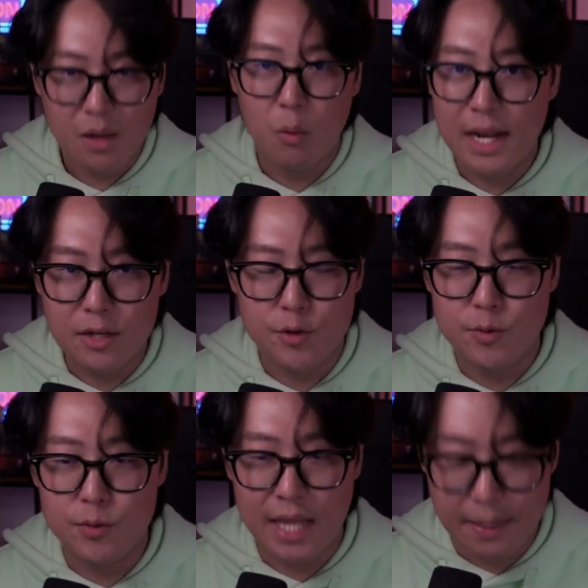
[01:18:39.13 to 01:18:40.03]
when I
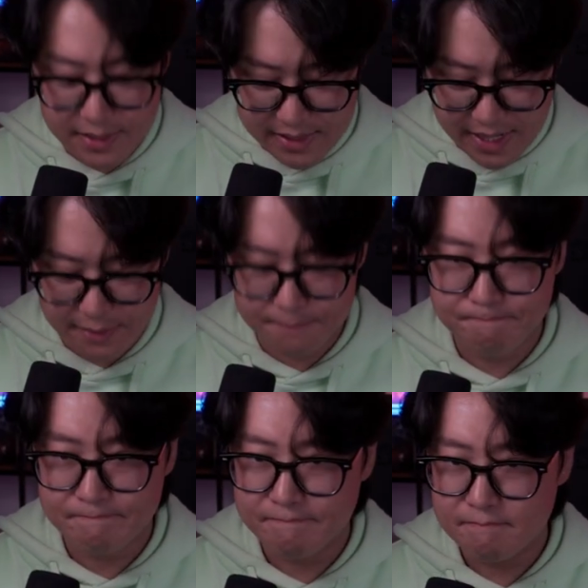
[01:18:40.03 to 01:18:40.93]
do game state,
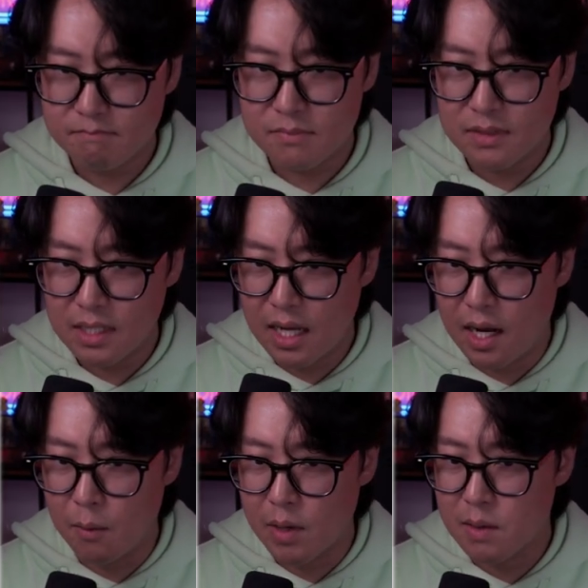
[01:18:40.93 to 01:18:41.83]

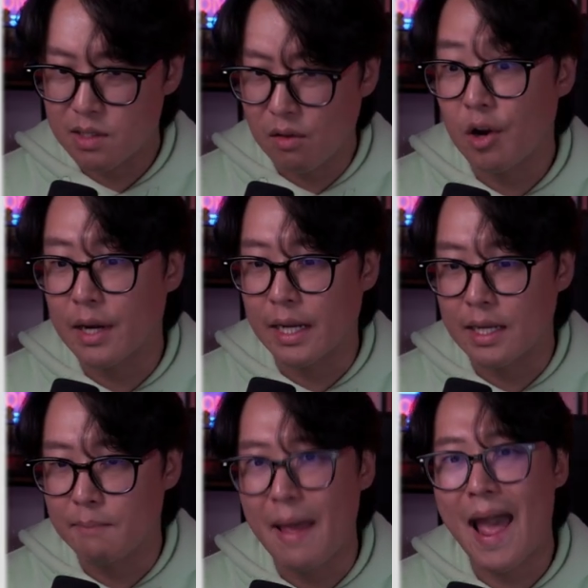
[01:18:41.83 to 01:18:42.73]
when I was learning
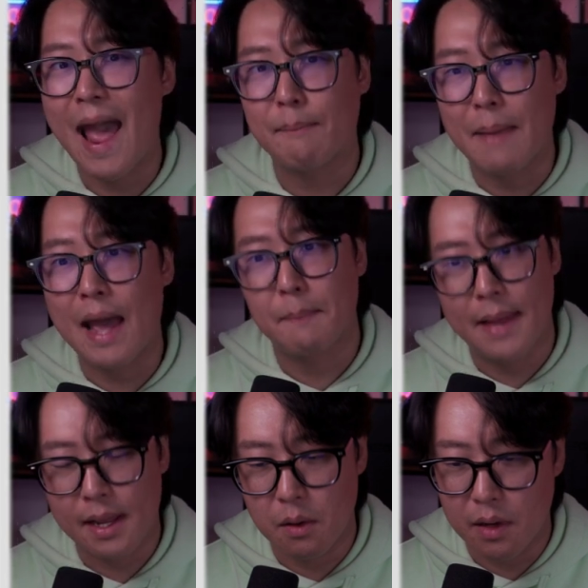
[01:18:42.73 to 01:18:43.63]
it back,
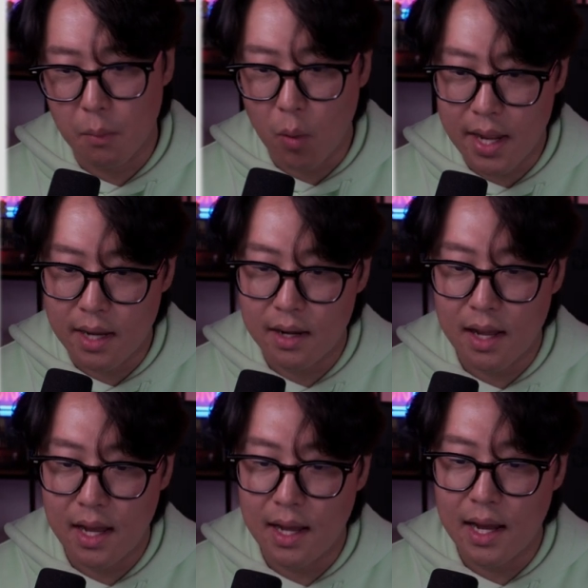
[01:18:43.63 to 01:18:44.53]
and when
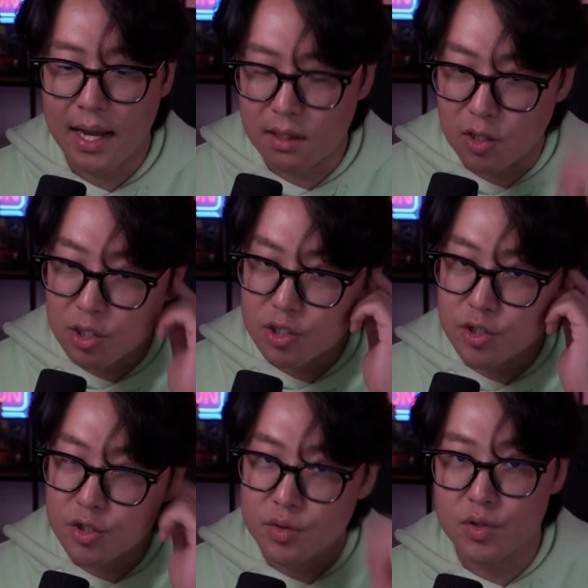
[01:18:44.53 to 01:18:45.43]
I learned
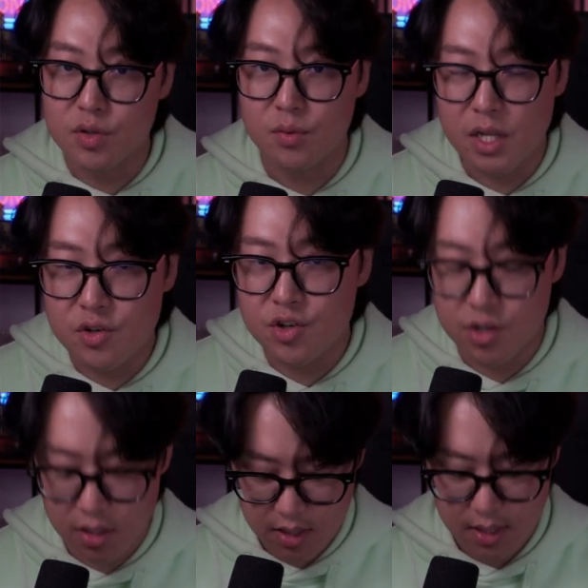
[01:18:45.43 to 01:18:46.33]
to do
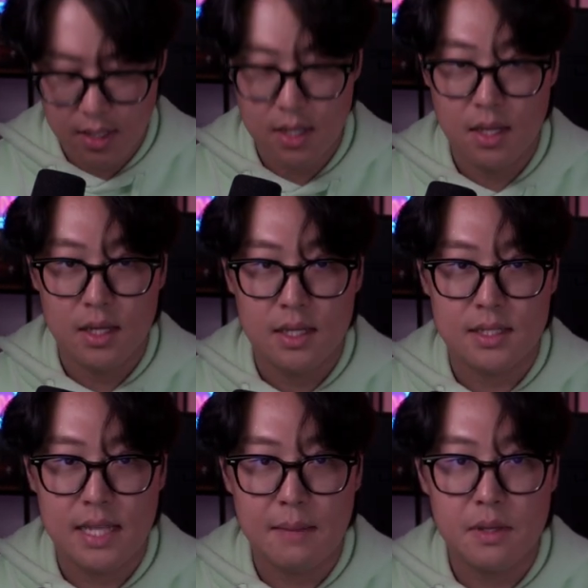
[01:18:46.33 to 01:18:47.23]
switch
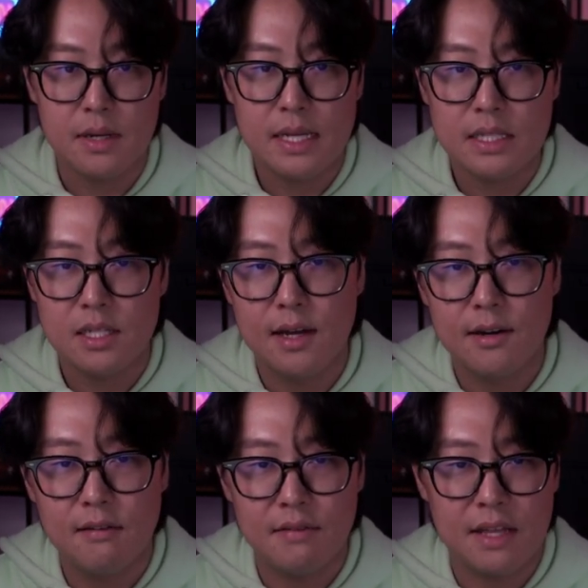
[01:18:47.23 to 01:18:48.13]
statement instead
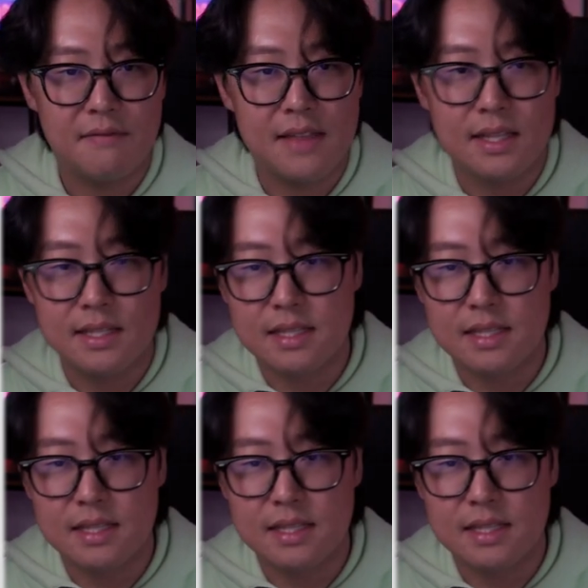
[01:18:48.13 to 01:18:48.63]
of if-then